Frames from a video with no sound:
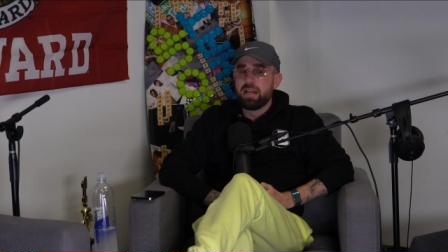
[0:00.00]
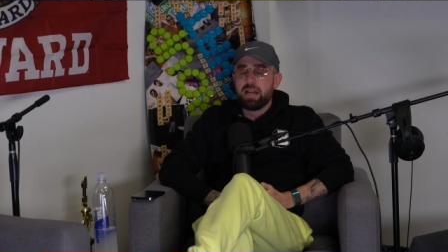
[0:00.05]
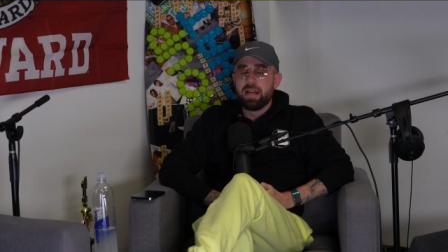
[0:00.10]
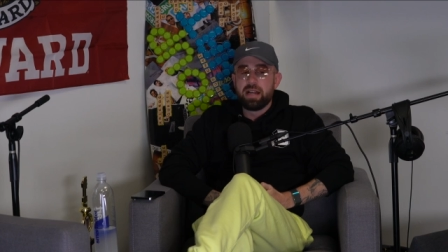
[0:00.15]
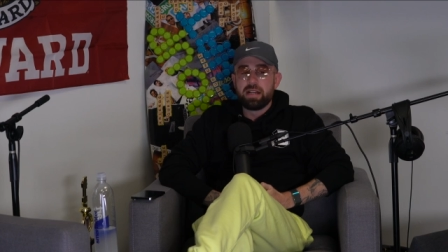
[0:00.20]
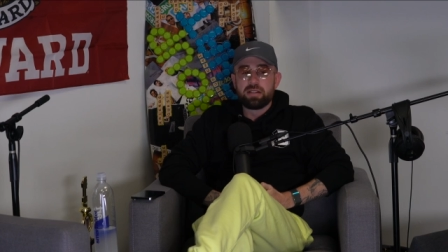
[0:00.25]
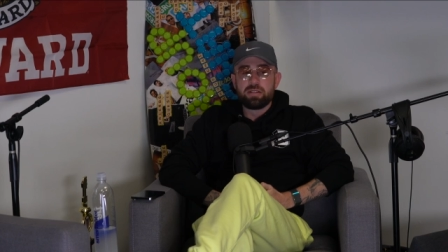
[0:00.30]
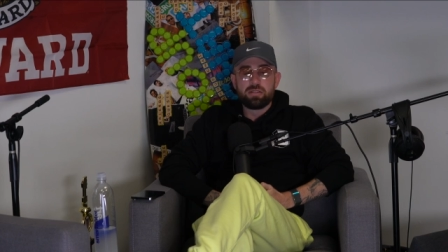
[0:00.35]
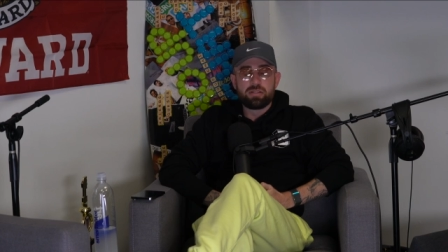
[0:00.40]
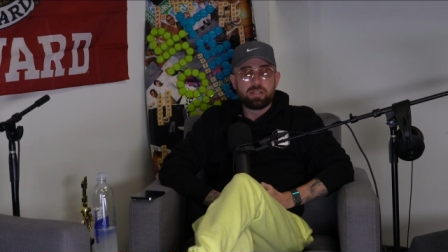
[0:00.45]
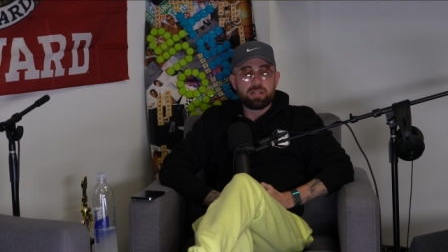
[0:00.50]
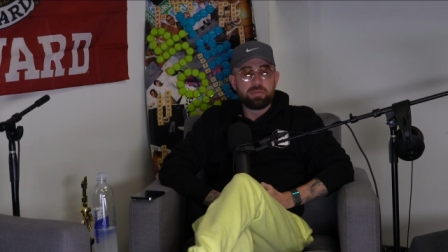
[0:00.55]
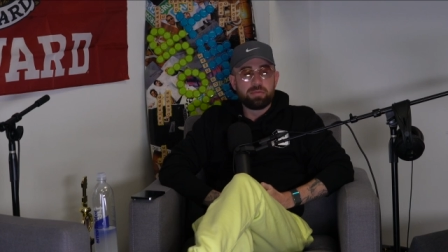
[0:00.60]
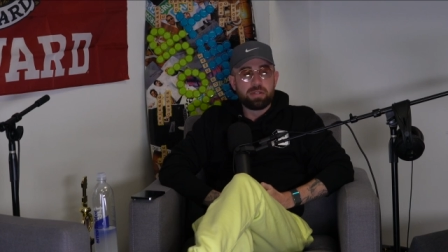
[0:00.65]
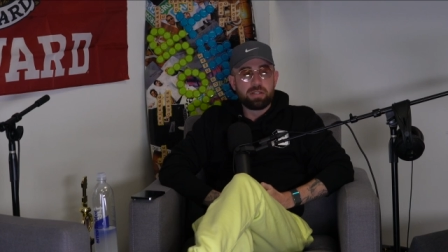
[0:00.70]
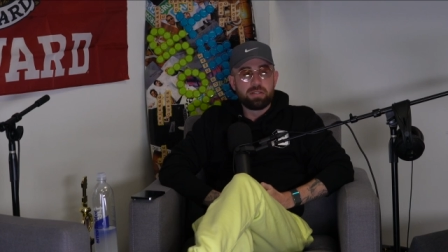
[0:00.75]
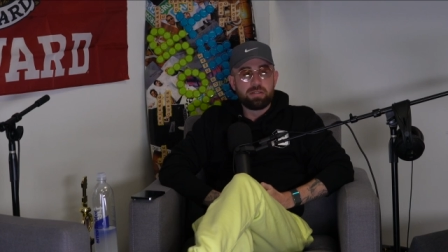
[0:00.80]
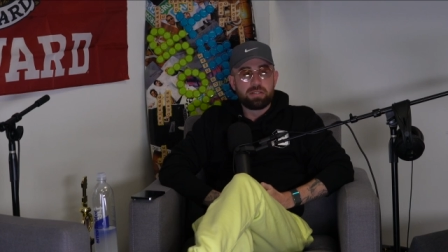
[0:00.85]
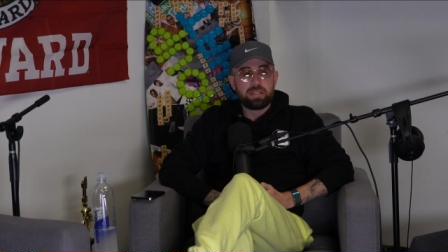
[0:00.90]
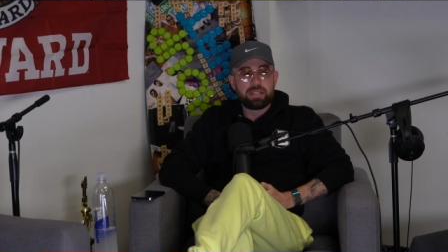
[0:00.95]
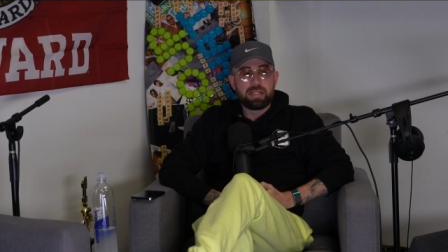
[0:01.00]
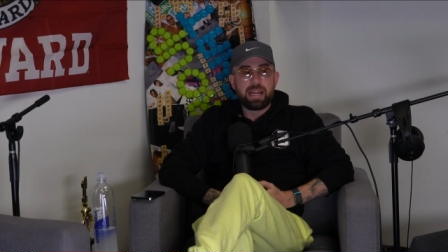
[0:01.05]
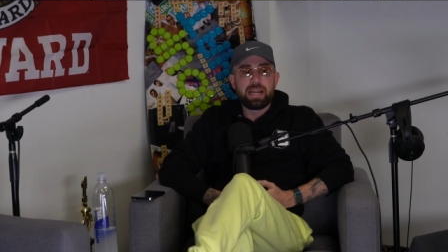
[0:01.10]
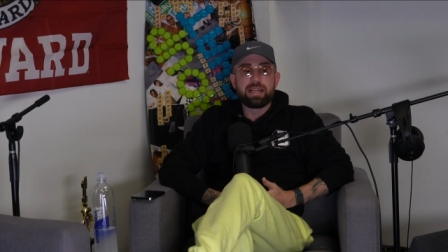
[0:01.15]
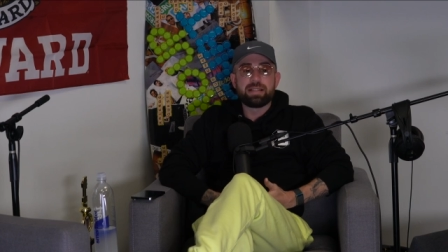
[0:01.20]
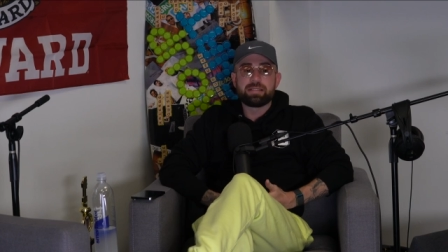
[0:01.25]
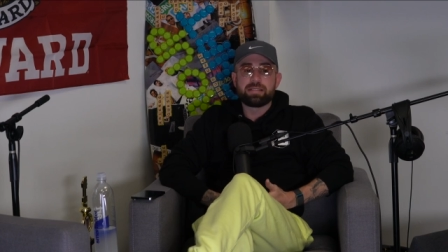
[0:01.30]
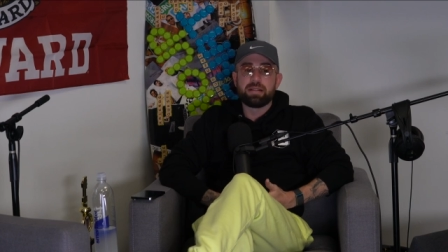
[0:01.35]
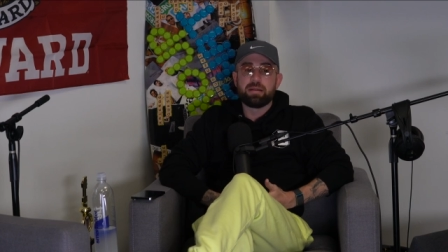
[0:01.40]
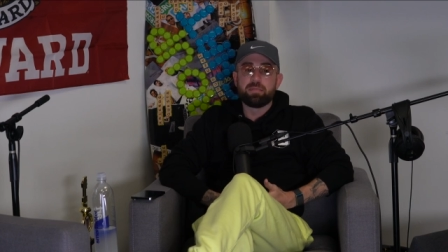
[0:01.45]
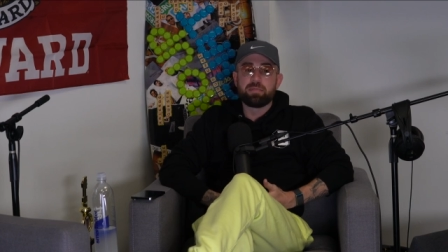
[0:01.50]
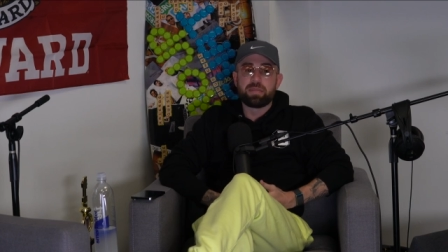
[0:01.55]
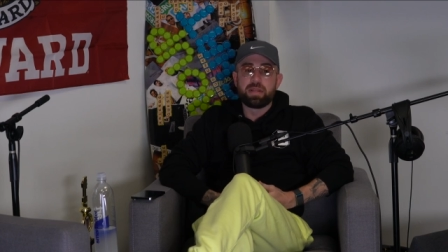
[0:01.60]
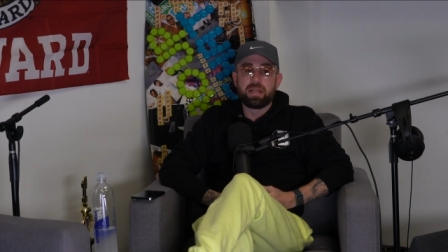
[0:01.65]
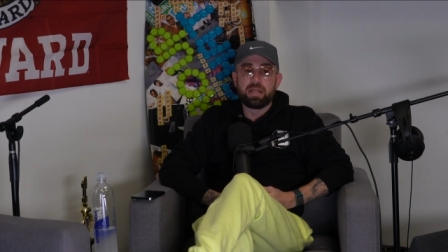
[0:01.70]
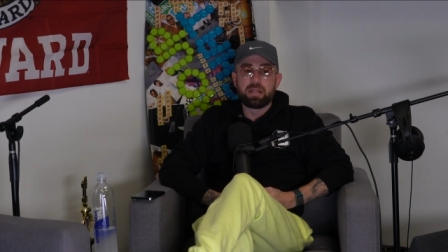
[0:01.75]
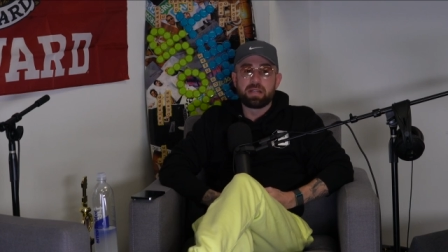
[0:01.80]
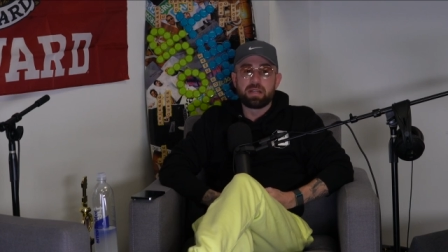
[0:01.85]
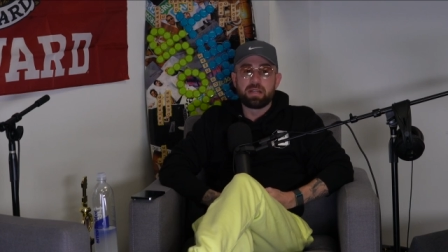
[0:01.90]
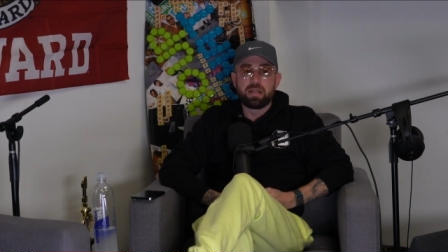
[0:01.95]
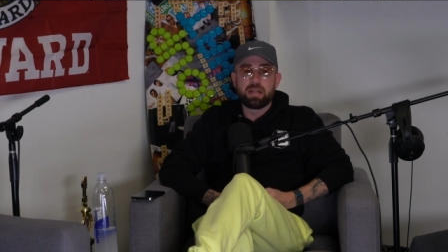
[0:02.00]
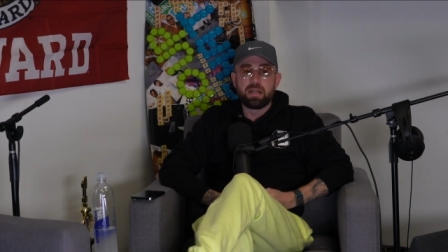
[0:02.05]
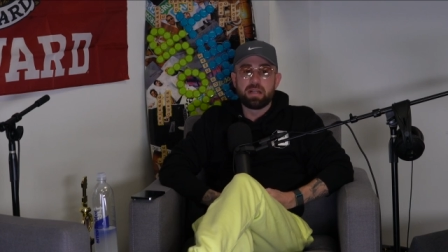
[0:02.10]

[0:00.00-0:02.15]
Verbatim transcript: And usually when you say something,